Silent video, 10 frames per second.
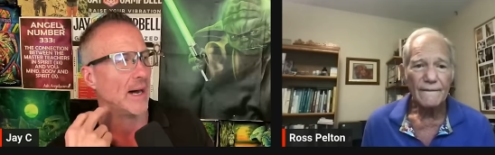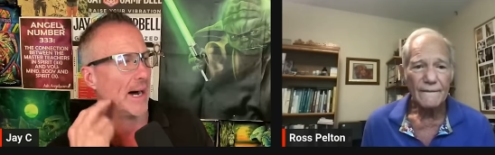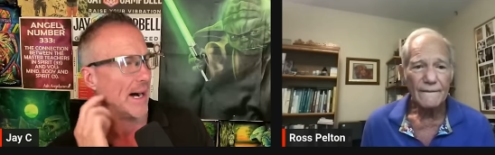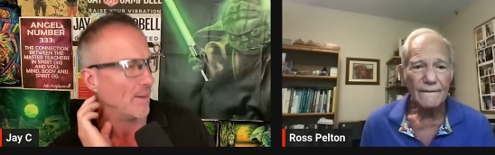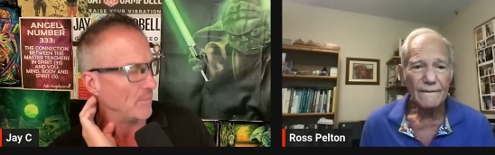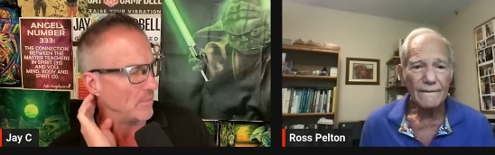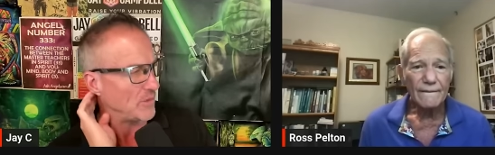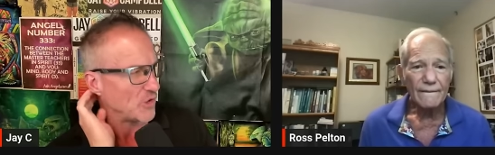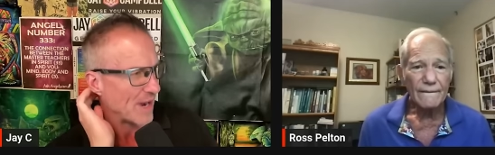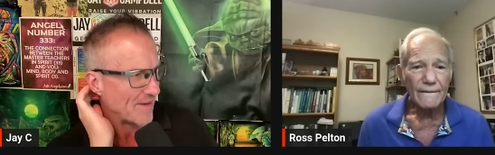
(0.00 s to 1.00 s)
Speaker 1: um,
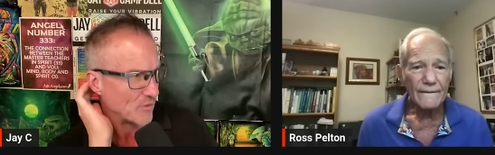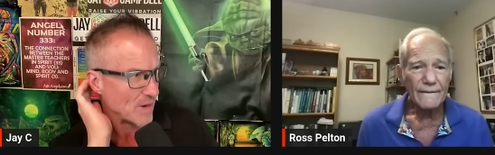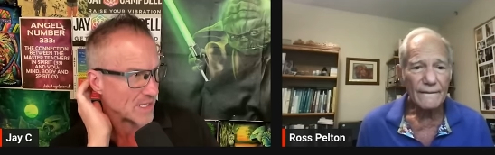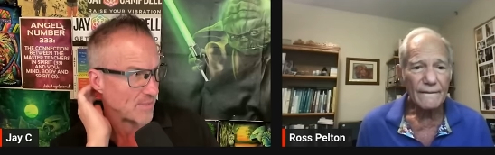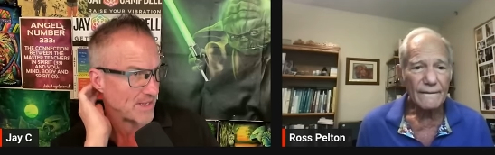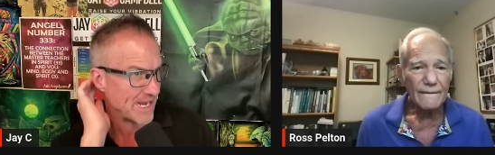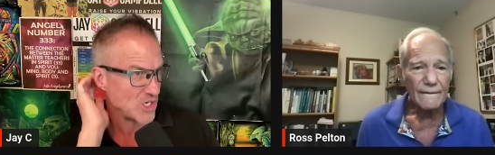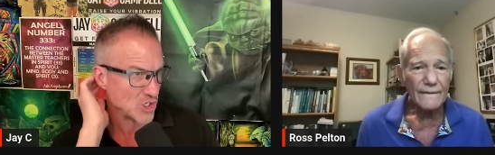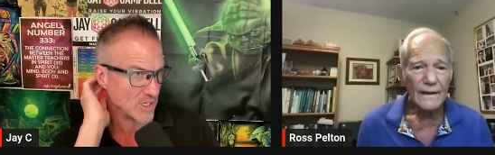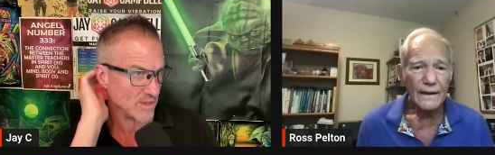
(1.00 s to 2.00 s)
do you have a
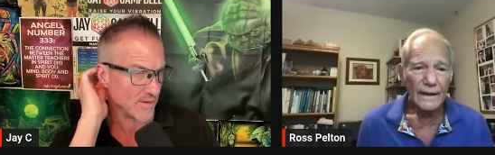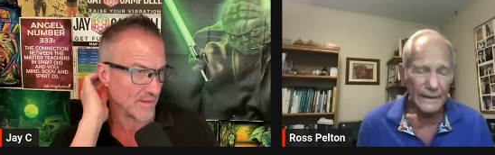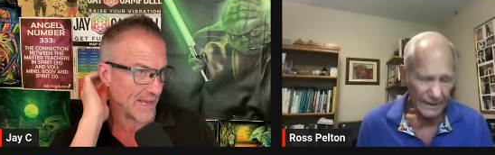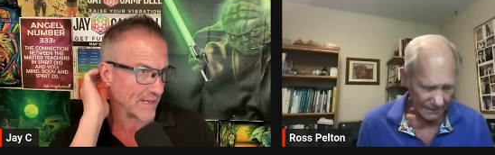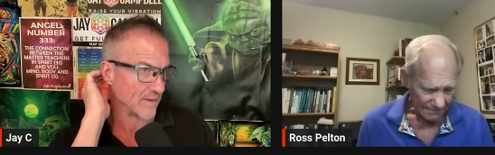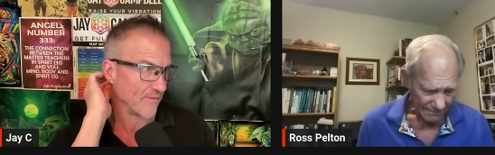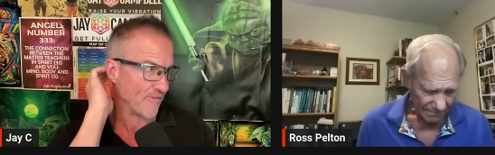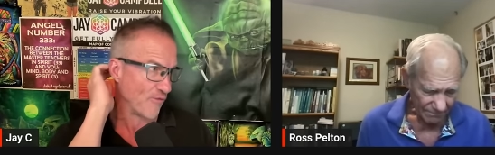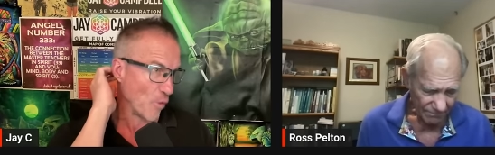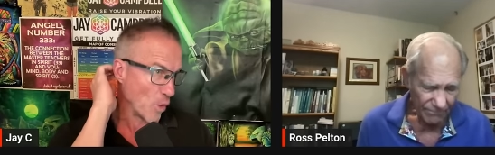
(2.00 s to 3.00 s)
recommendation like yeah.
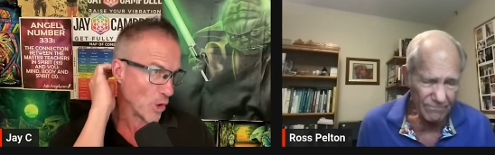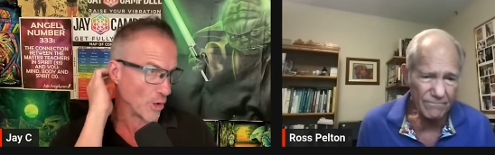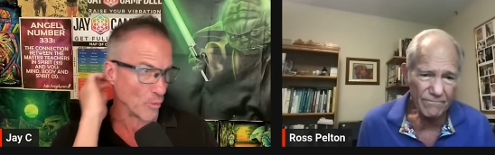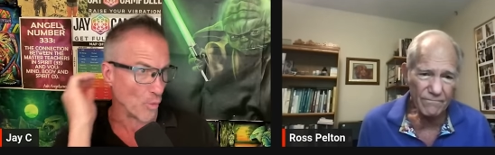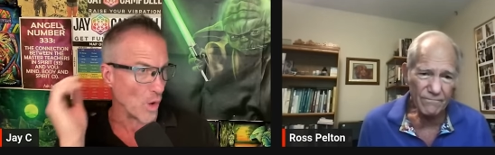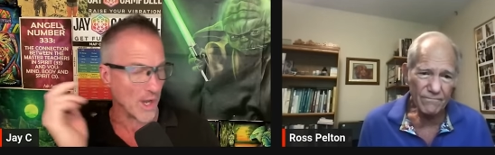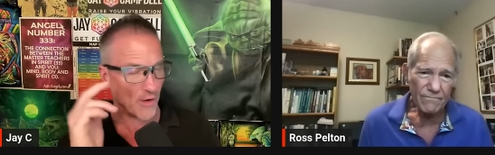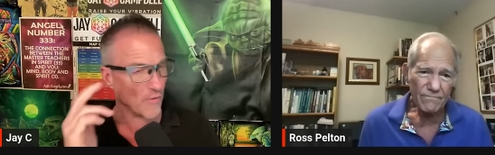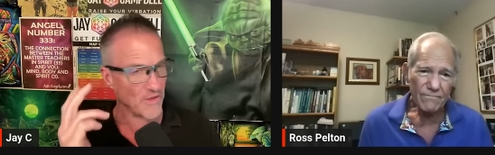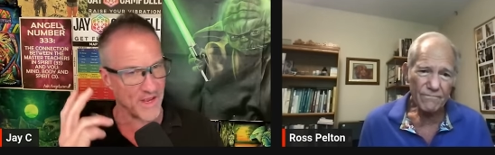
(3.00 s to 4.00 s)
for one
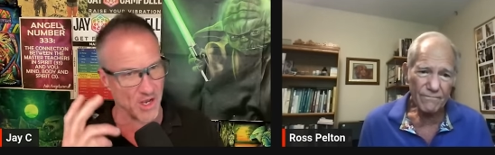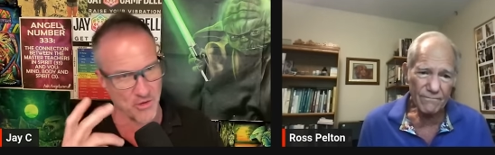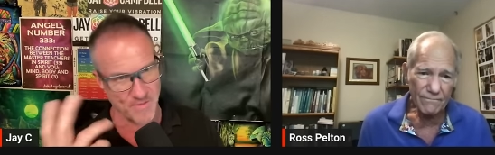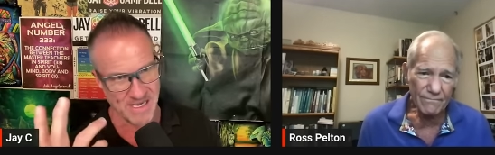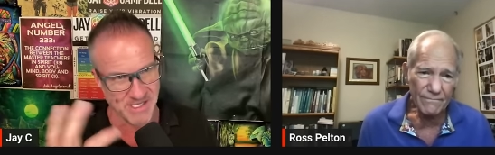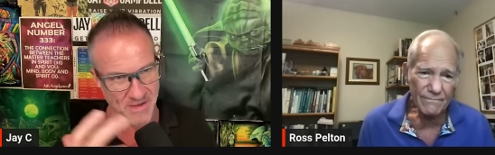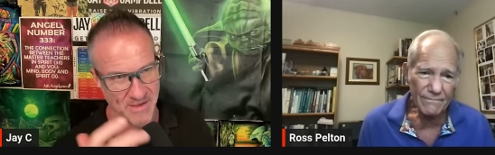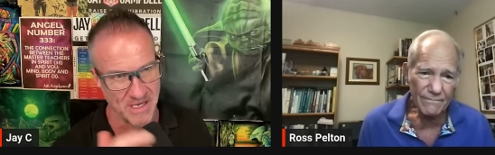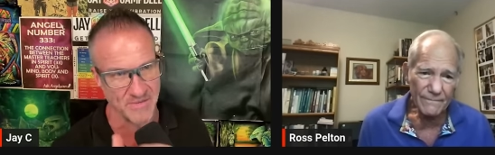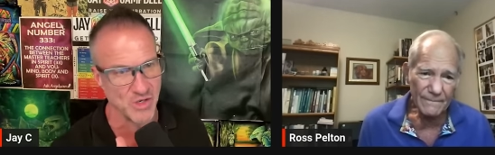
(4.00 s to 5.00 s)
over the other based on
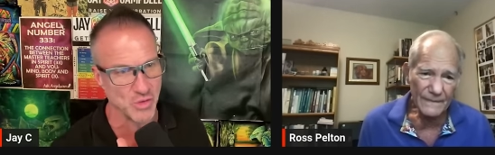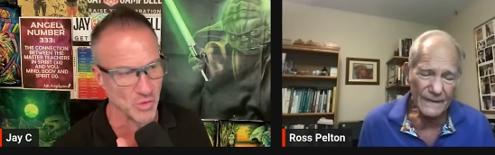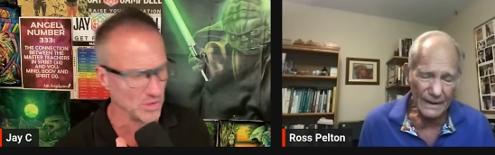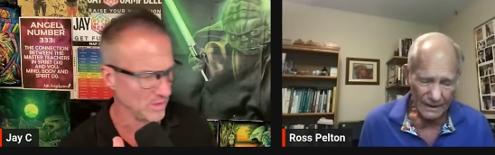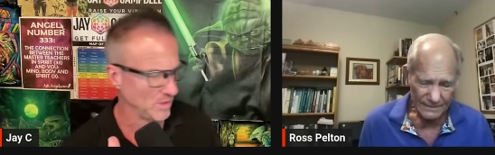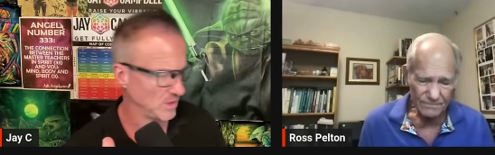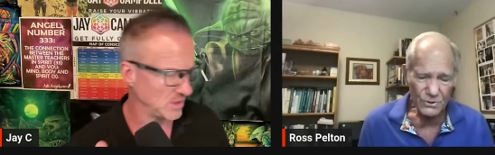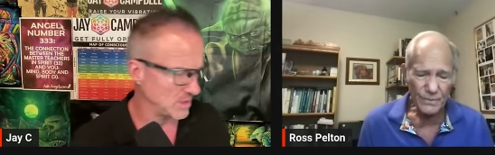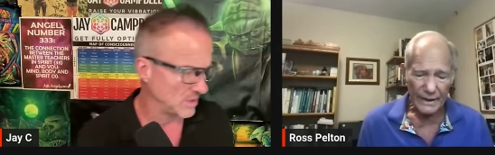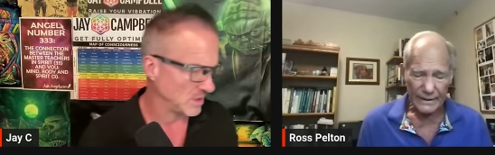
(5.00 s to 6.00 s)
the individual
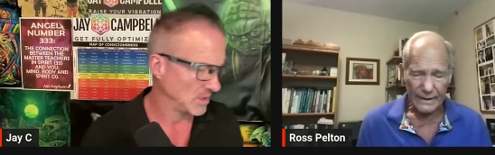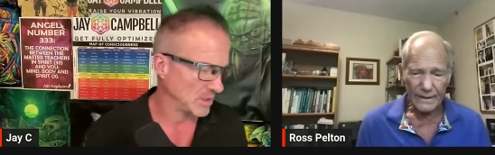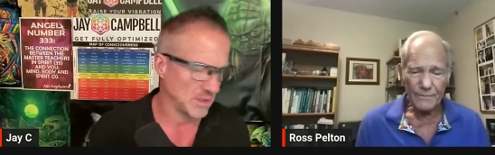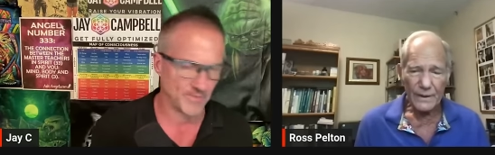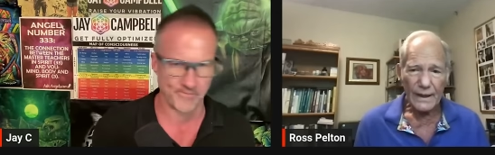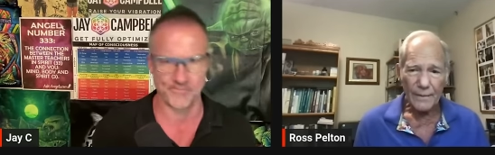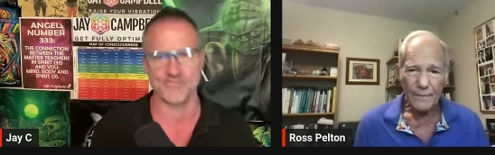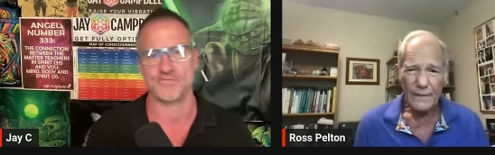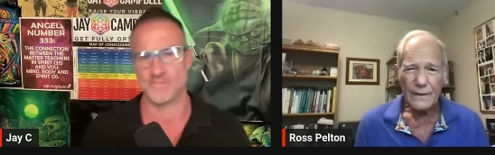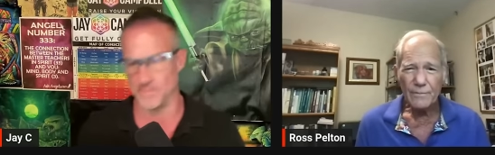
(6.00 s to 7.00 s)
Speaker 2: you bet and
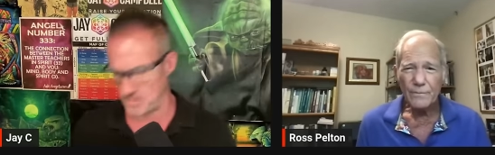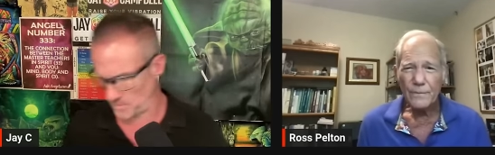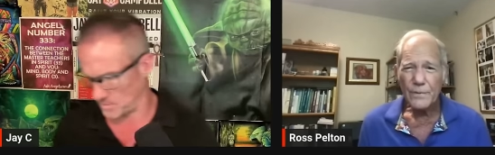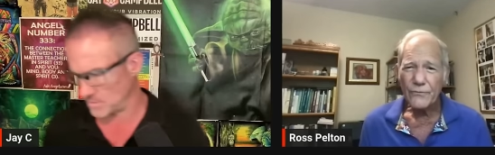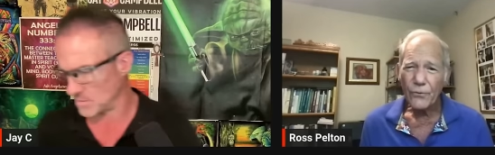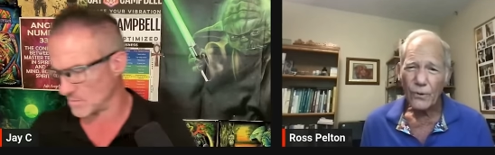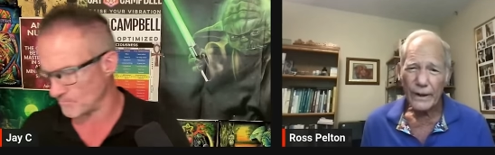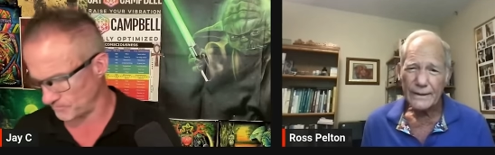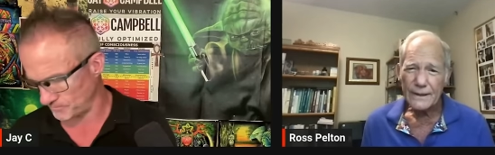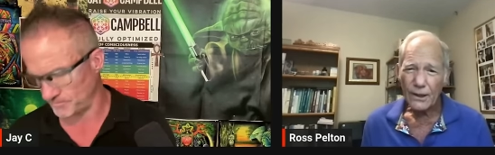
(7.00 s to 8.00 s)
and
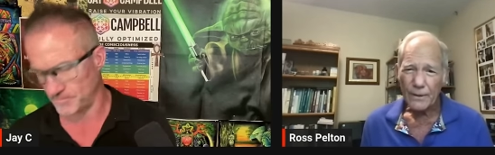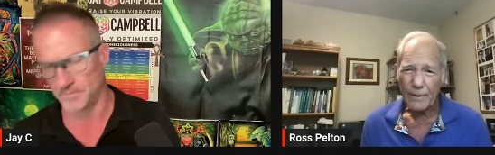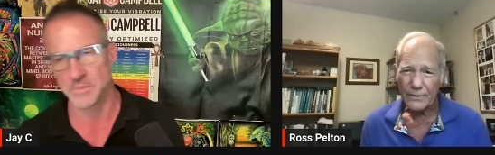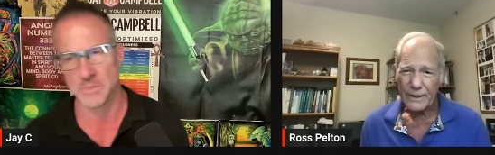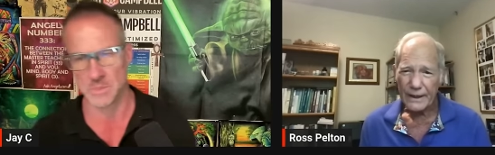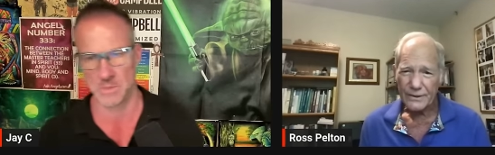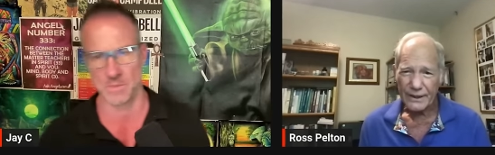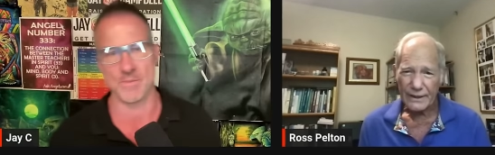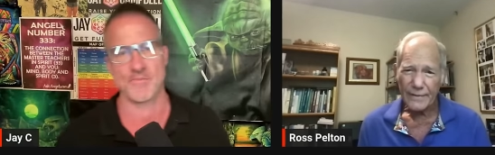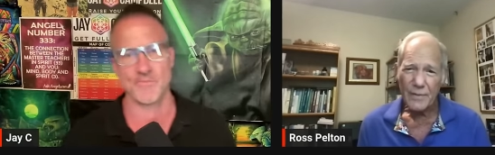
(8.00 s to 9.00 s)
before I talk about that,
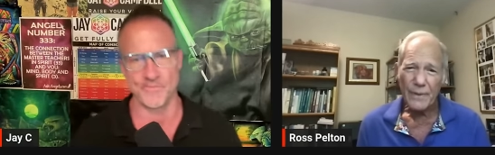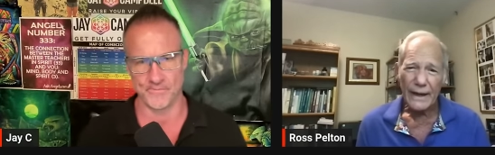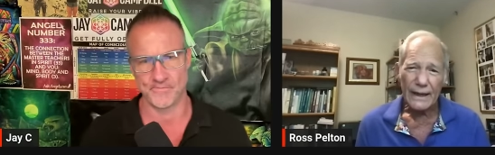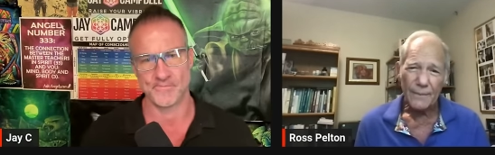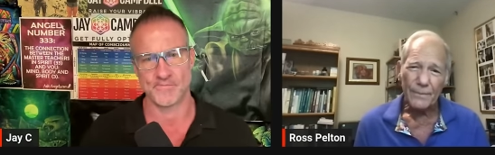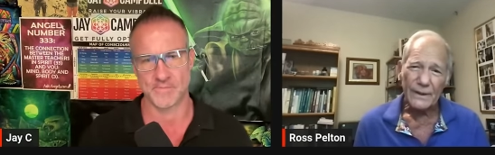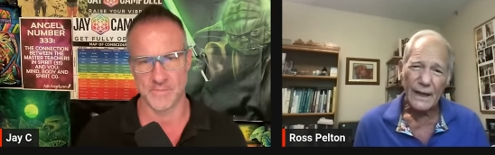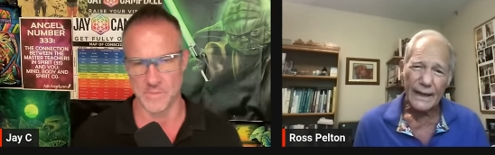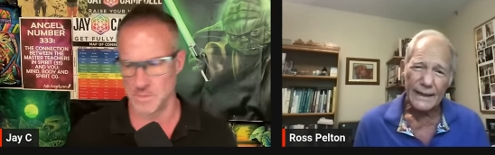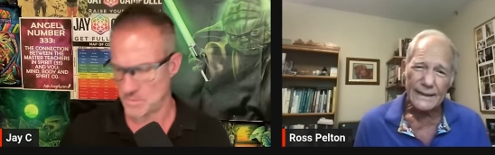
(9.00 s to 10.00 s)
Jay, let me back up
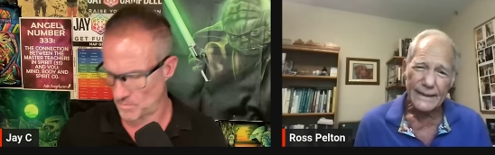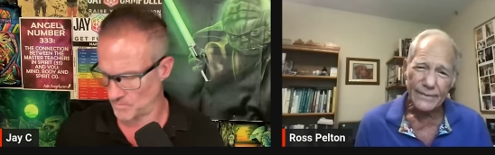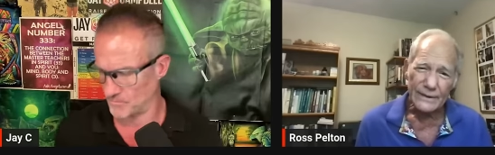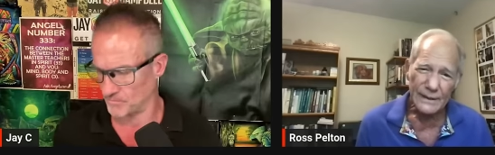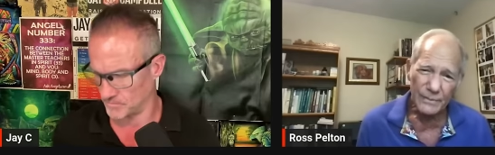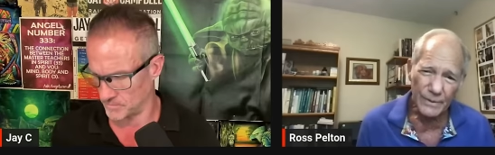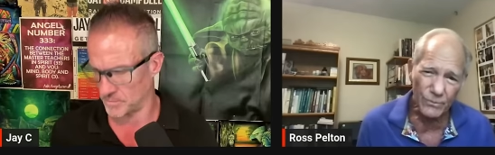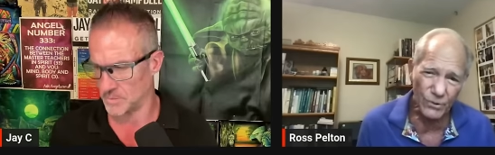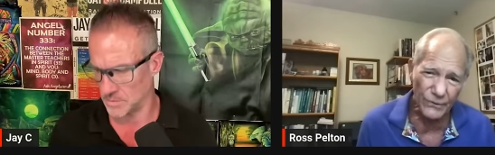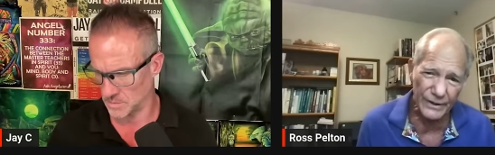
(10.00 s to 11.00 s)
and, and give a little bit
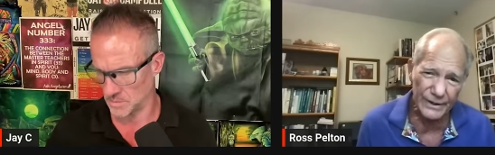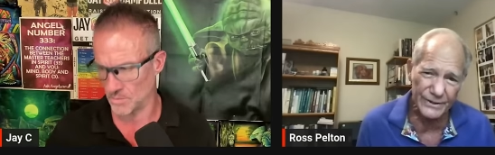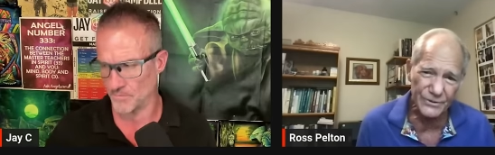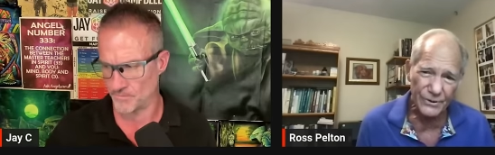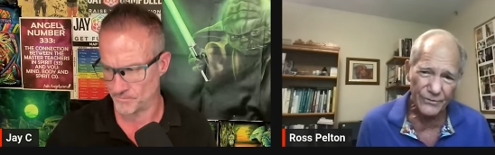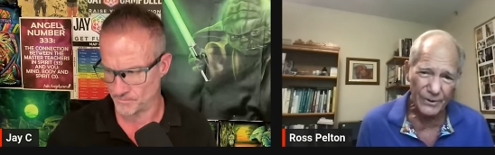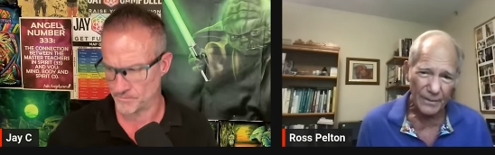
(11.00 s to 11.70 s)
more of the history of